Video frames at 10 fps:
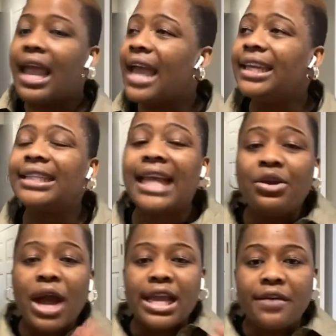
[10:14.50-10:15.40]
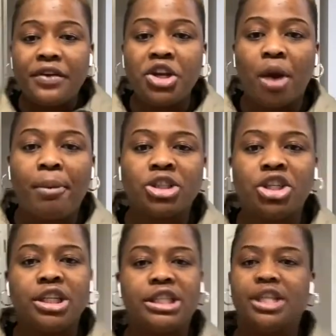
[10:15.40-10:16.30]
Anytime you are given the
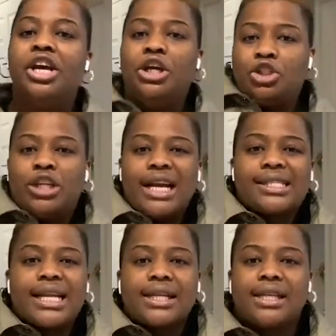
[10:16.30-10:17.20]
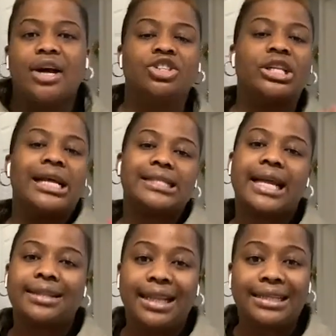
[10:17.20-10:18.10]
opportunity, should I start now or should I
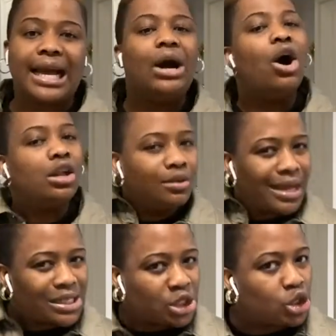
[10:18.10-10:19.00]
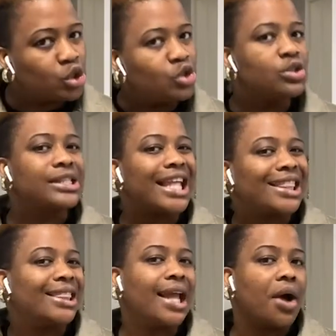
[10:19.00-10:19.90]
start later? Always choose to
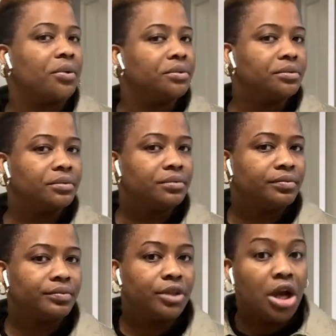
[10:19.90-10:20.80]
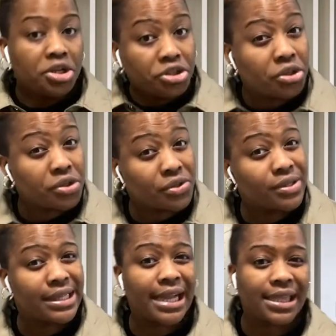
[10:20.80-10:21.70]
start now. Choose to
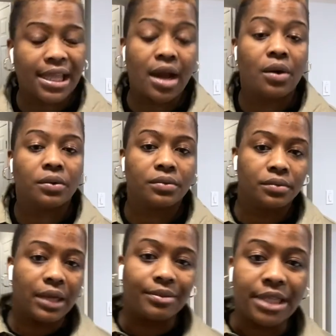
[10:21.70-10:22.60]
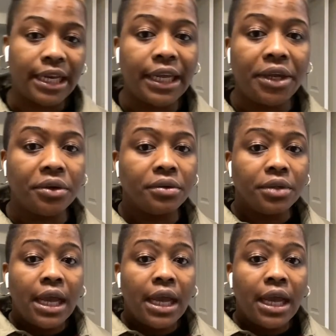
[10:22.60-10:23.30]
start now. I'm telling you.